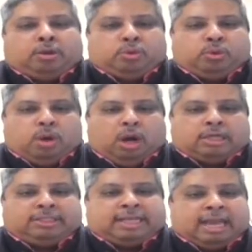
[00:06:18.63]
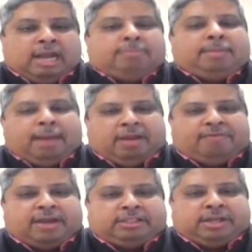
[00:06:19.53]
to uh, scale up the
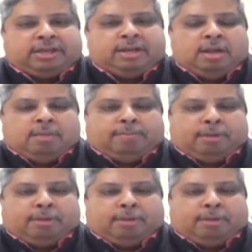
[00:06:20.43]
manufacturing because